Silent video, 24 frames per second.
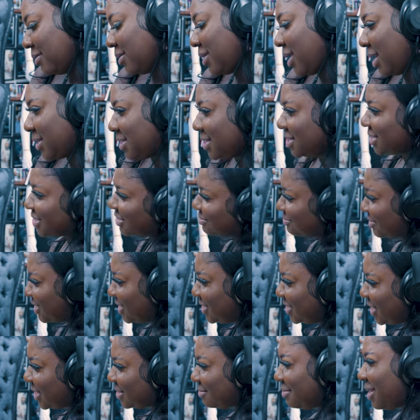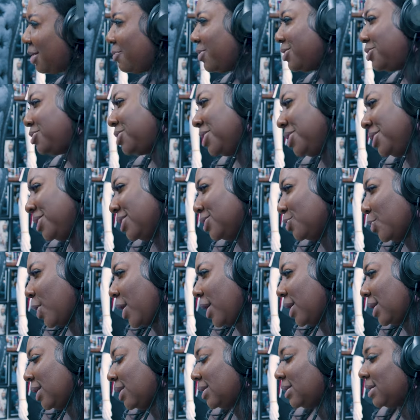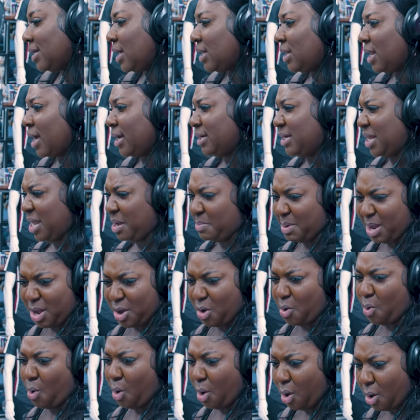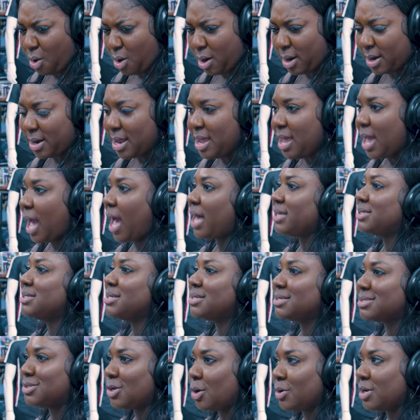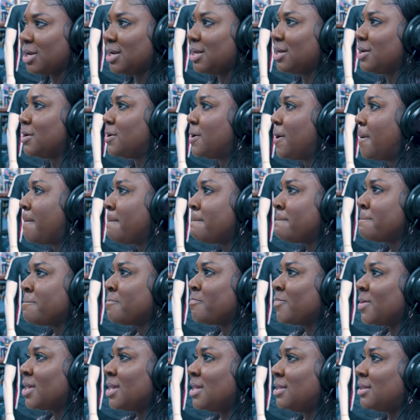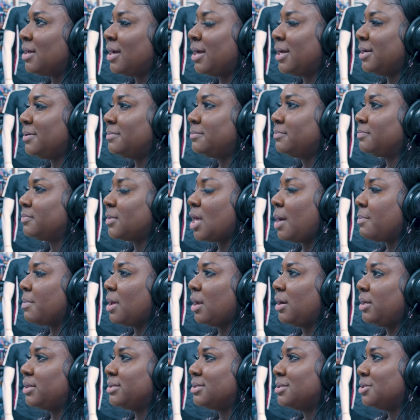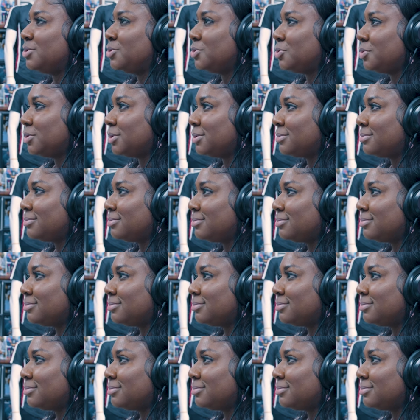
Then I sent this to some DJs. I'm like, what you think of this record? And they like, damn, that hard. I sent it to Tony Neal. He like, I'm not listening to it.